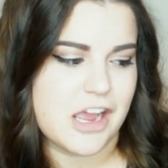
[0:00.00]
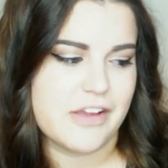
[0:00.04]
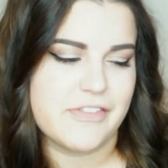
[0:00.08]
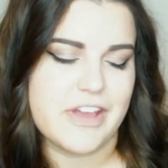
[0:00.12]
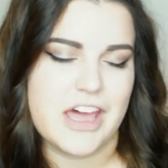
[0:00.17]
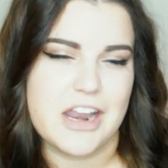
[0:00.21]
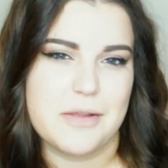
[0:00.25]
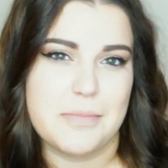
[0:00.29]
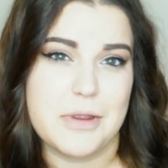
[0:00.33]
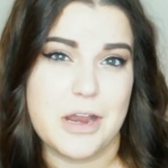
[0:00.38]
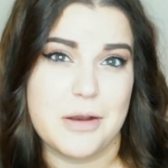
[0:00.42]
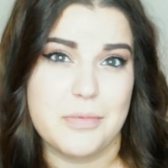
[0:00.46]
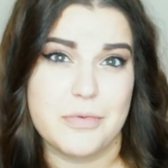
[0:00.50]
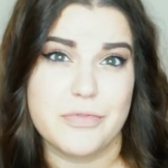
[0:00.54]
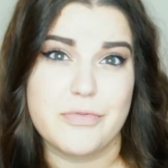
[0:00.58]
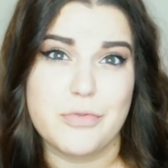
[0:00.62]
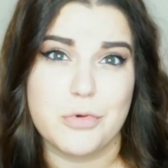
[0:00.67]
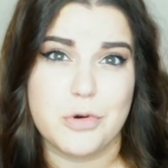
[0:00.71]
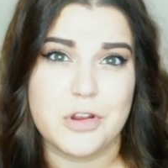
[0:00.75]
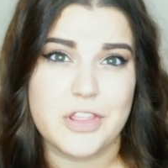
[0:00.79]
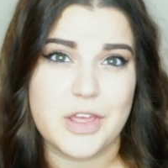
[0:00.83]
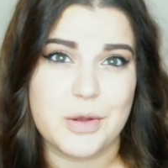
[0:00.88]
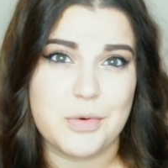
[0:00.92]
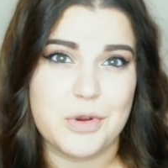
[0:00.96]
I've had a pair
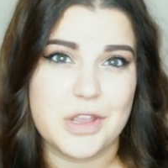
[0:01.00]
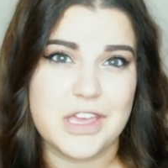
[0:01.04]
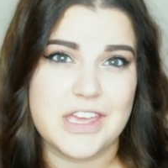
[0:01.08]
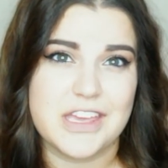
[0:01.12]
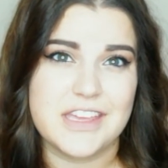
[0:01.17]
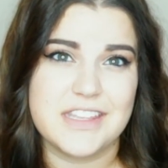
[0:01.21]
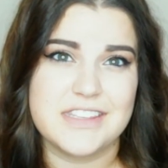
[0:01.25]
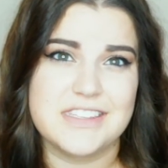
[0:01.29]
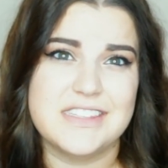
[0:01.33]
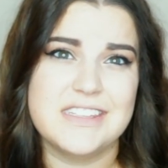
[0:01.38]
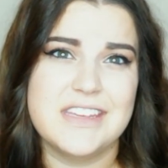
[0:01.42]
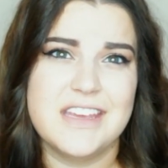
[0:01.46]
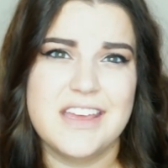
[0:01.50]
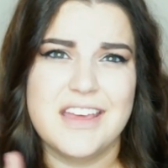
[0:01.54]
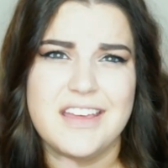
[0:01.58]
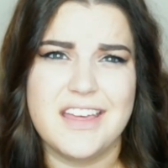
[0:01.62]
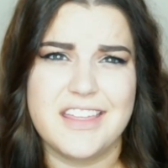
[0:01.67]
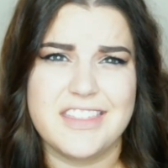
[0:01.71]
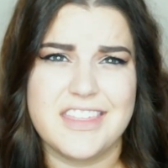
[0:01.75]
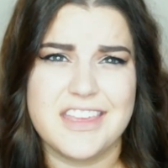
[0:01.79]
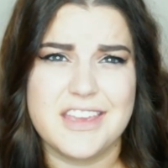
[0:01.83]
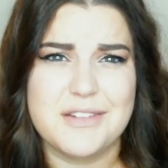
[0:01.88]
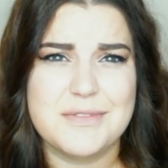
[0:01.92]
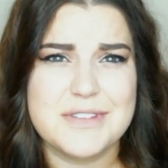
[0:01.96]
before that were kids.
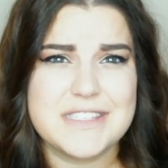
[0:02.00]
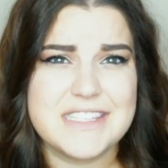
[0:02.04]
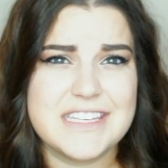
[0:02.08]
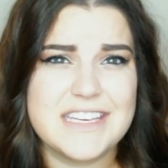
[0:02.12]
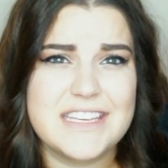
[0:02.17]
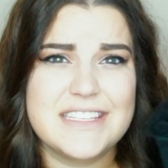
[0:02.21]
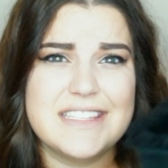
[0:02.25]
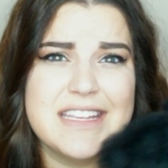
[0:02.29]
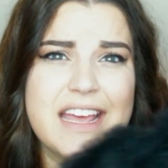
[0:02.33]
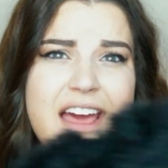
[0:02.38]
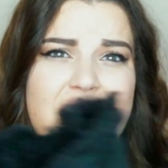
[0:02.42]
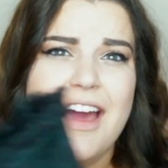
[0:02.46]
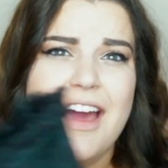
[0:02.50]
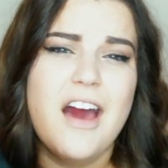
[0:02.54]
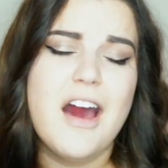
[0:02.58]
I think it was these.